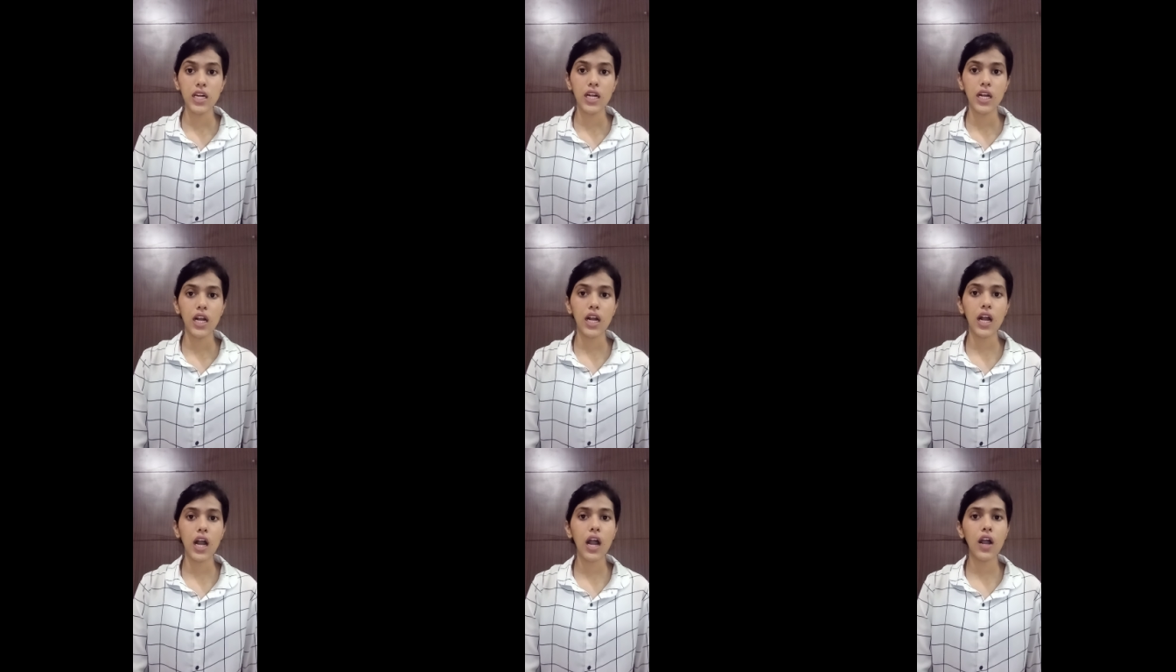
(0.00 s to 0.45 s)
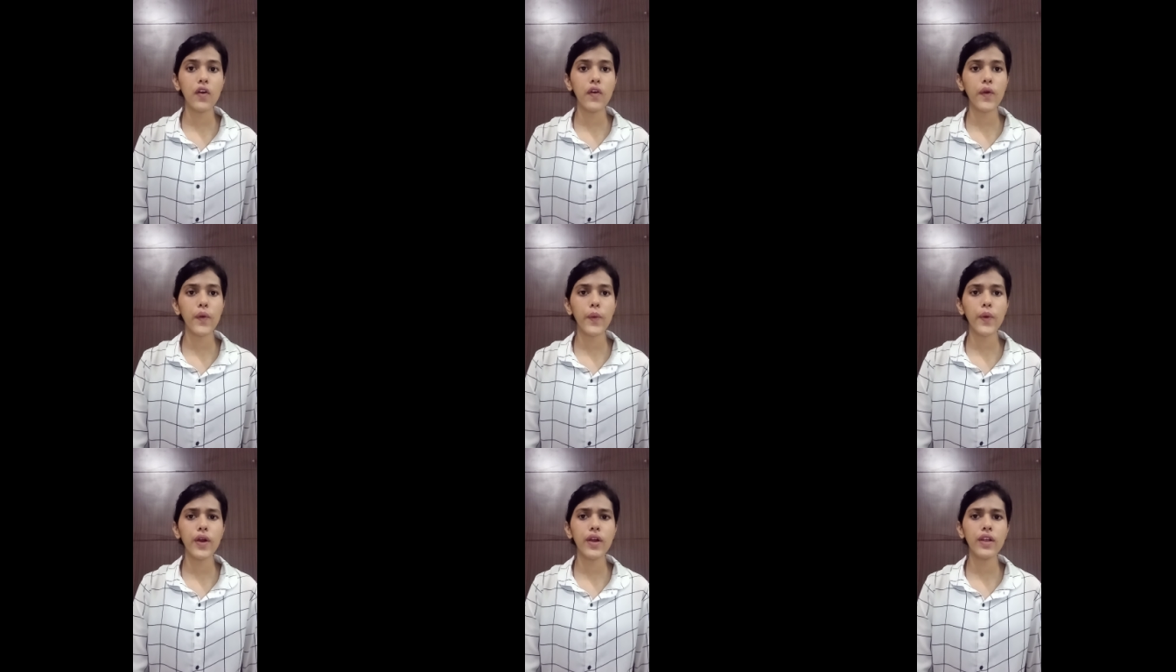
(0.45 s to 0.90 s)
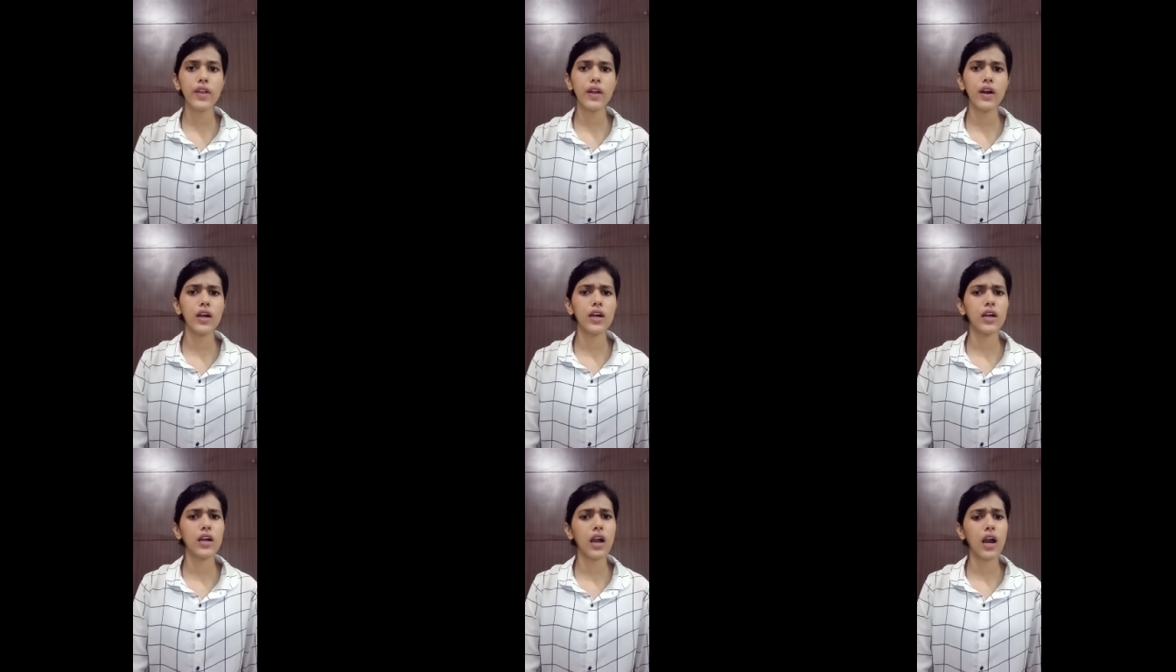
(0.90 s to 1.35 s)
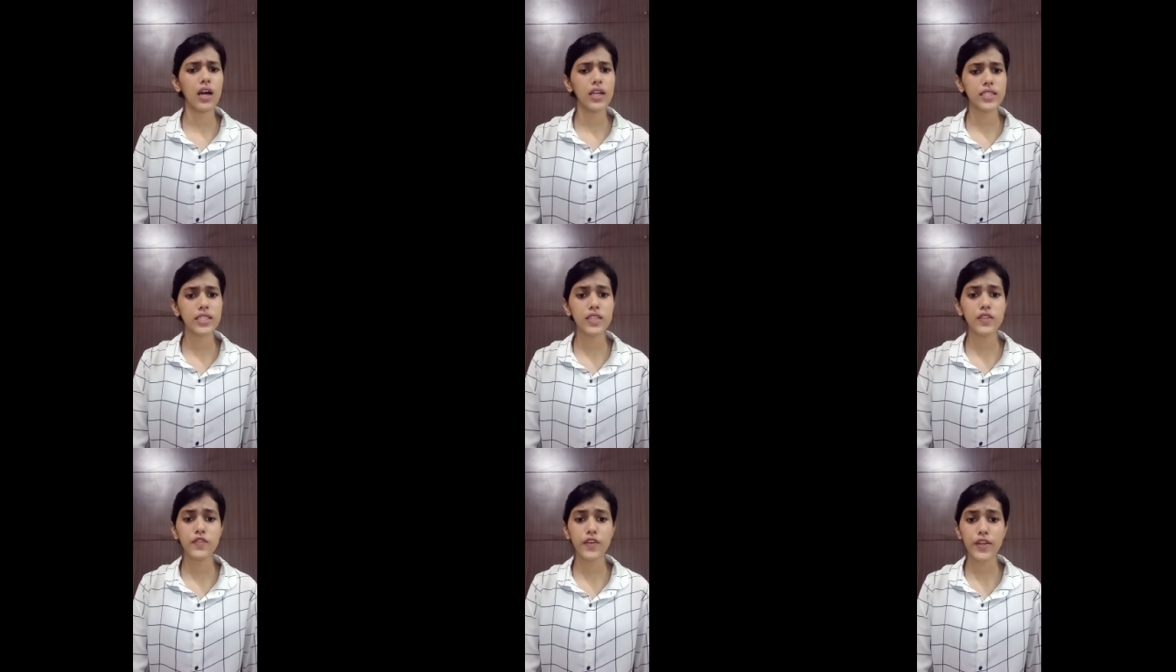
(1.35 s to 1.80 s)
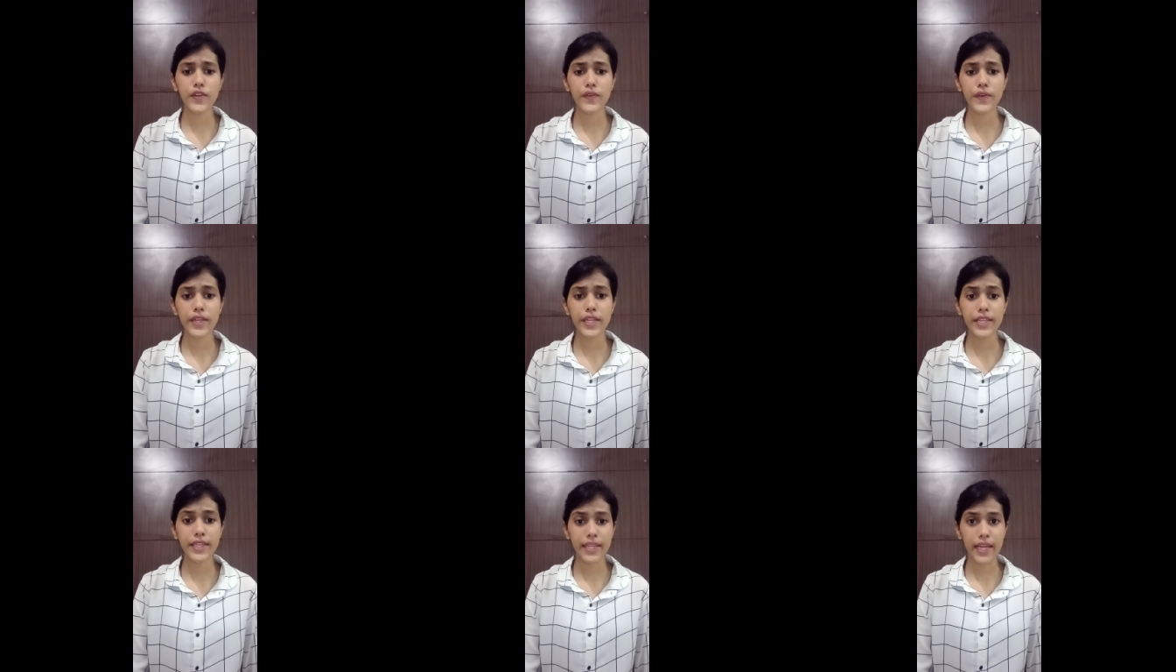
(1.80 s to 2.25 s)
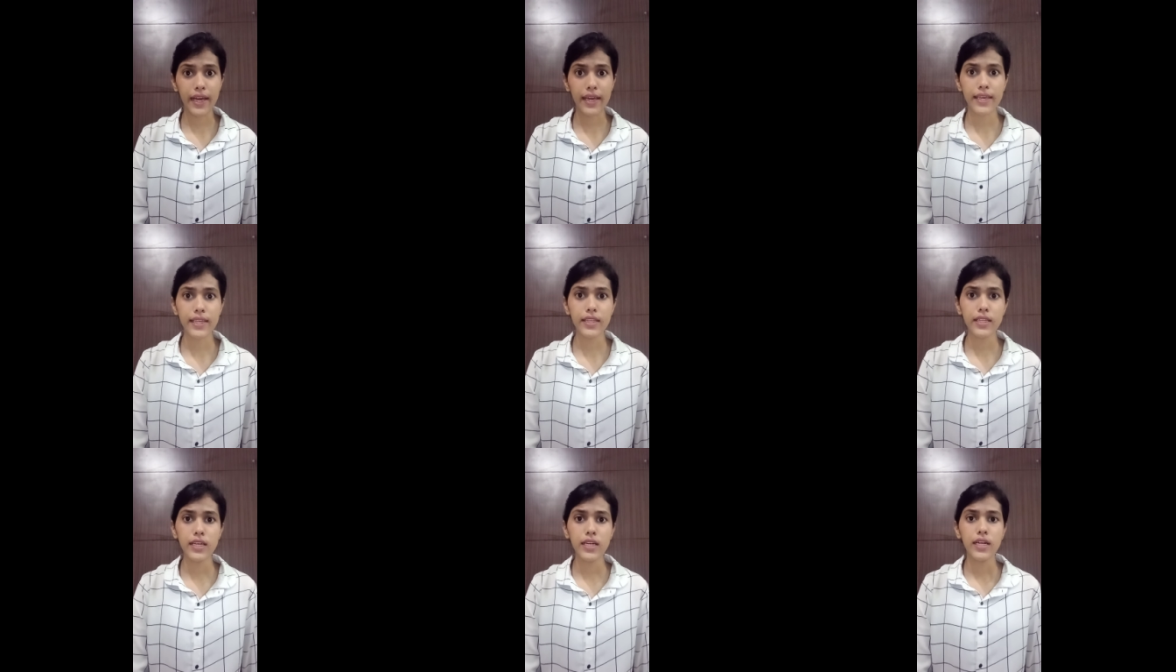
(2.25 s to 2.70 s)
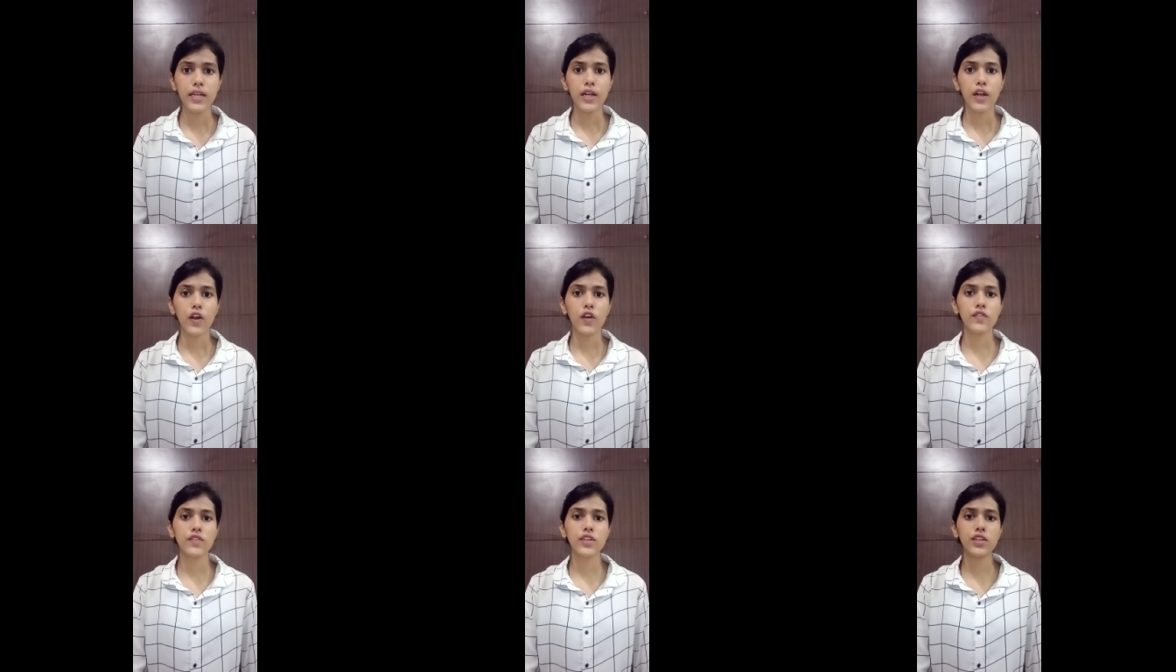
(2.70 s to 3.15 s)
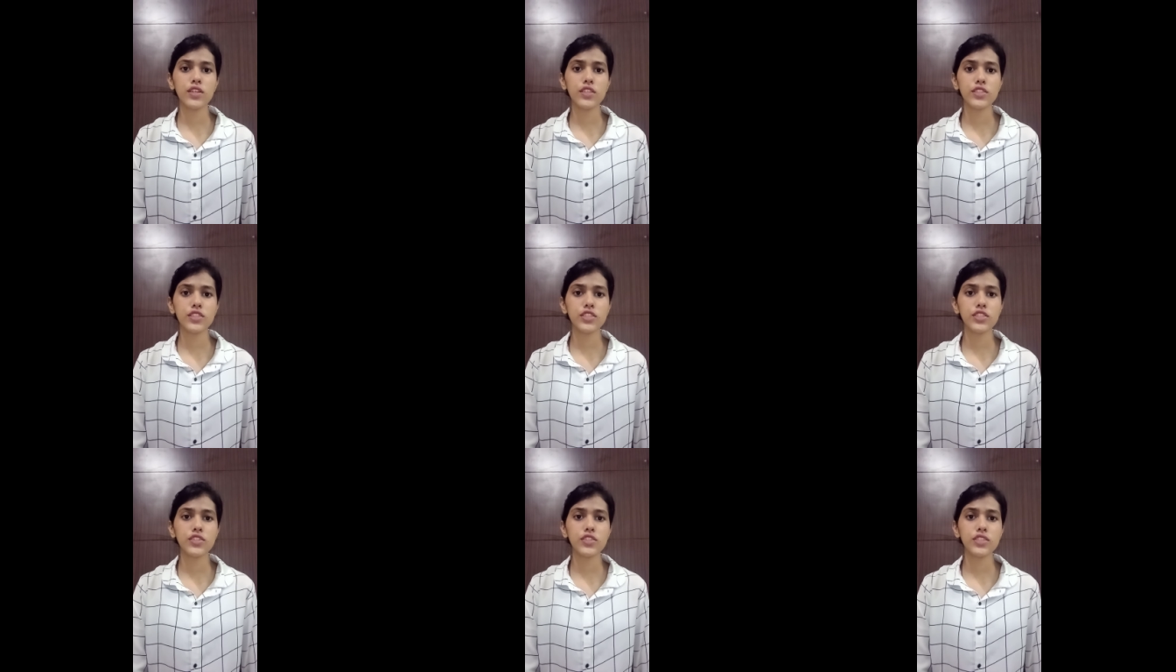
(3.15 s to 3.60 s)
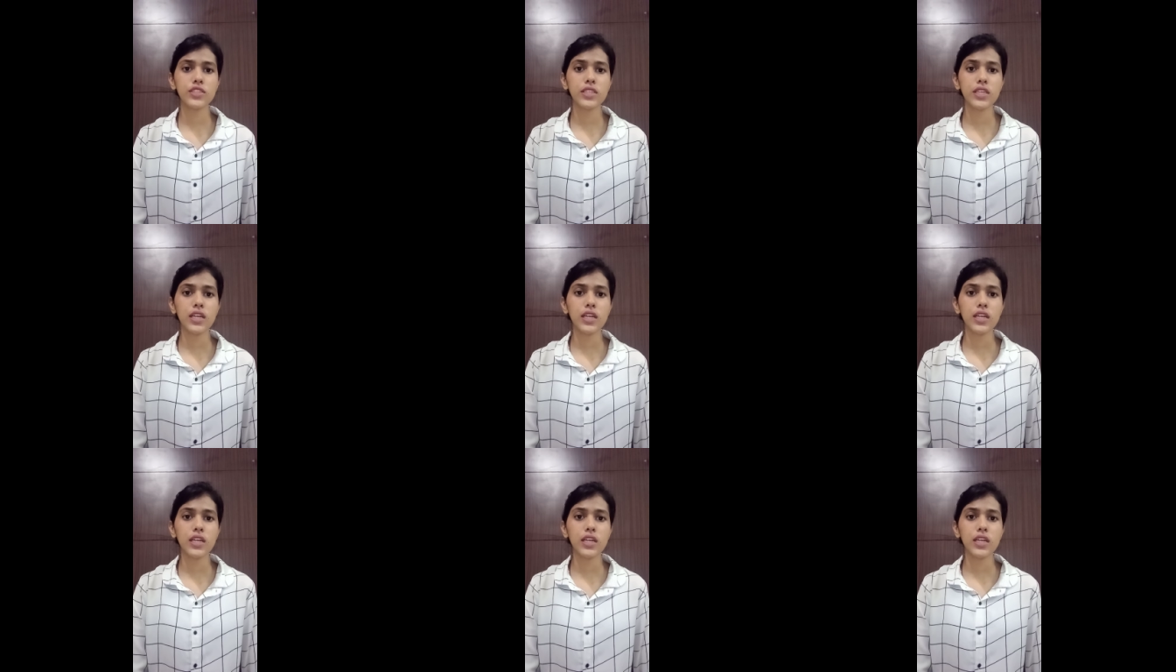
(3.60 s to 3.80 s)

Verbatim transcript: However, Article 129 of the Constitution